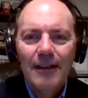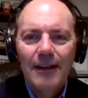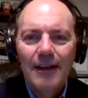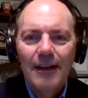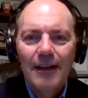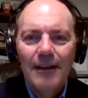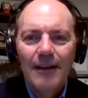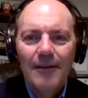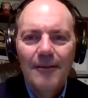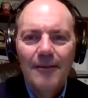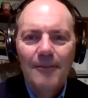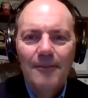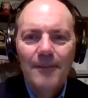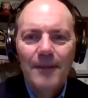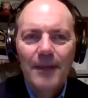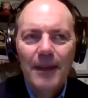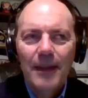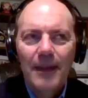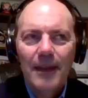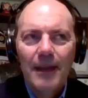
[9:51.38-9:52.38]

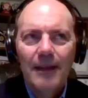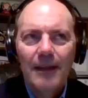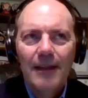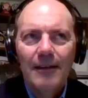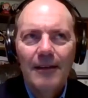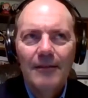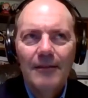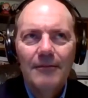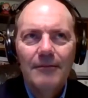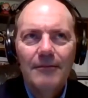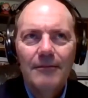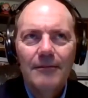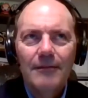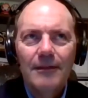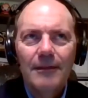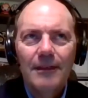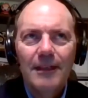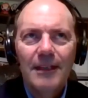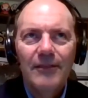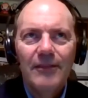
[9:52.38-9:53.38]
um, and then
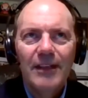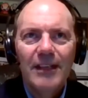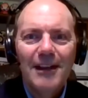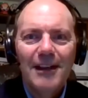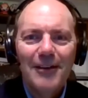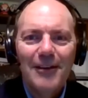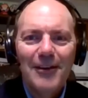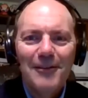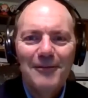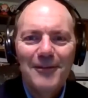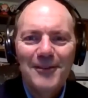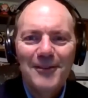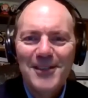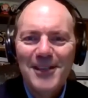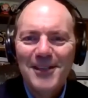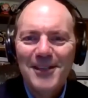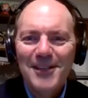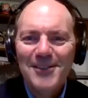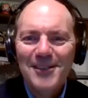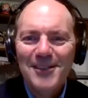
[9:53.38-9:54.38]
leaving that
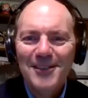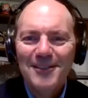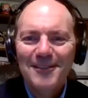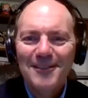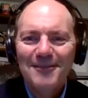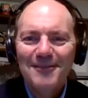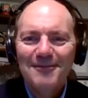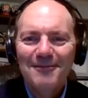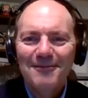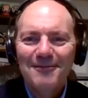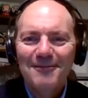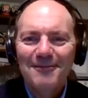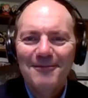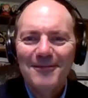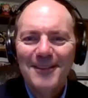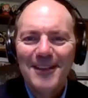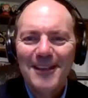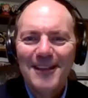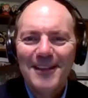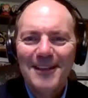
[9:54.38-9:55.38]
conversation,
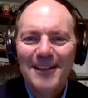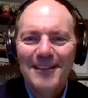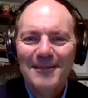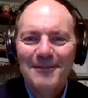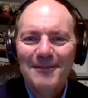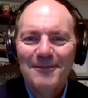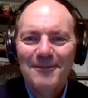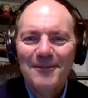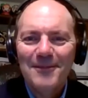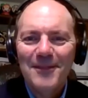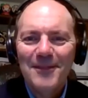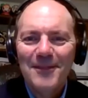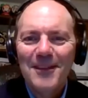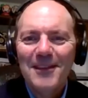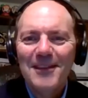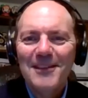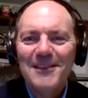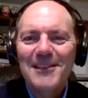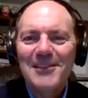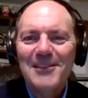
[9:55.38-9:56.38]
um,
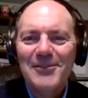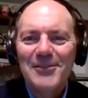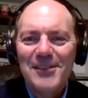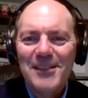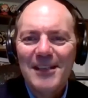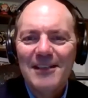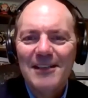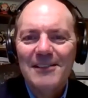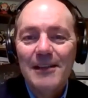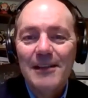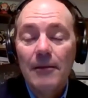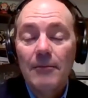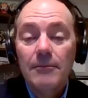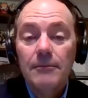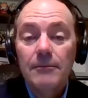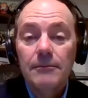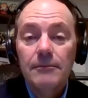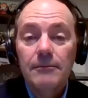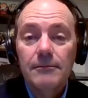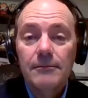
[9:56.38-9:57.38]
it's interesting.
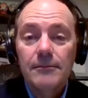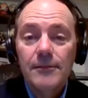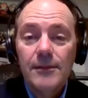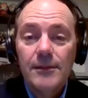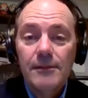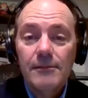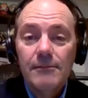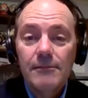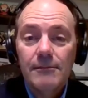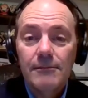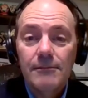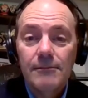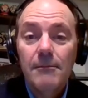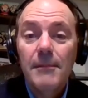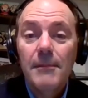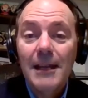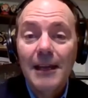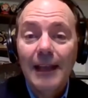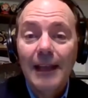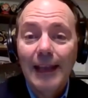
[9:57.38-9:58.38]
Some
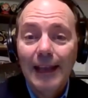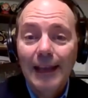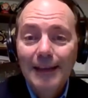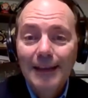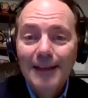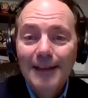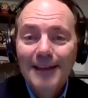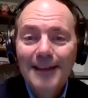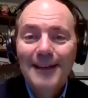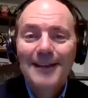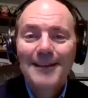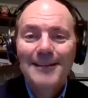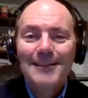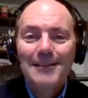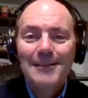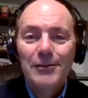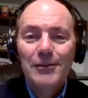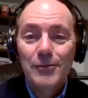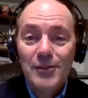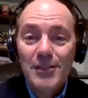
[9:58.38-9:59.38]
many
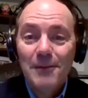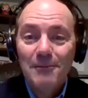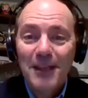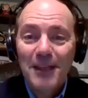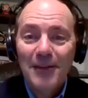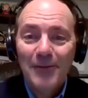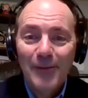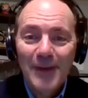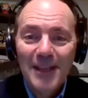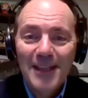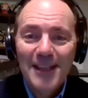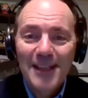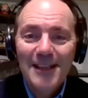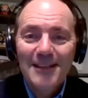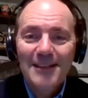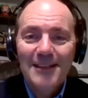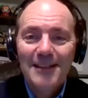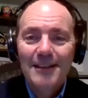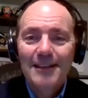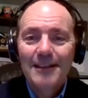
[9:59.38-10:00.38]
do something with
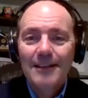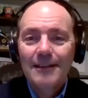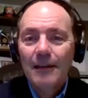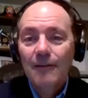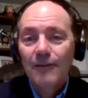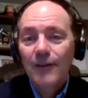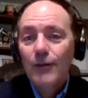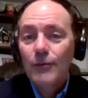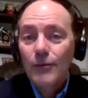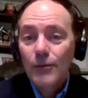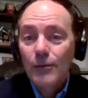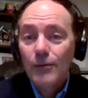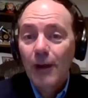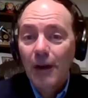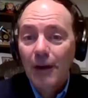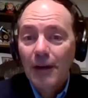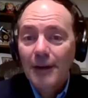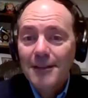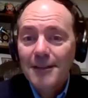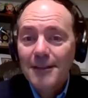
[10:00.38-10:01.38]
it. A few do
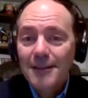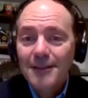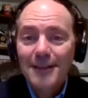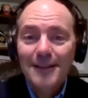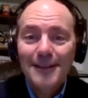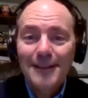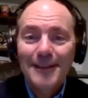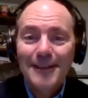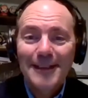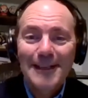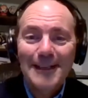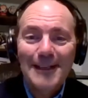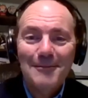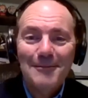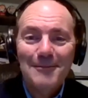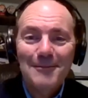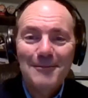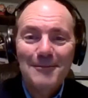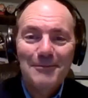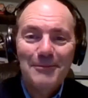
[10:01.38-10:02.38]
not.
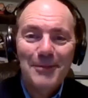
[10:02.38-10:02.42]
Um,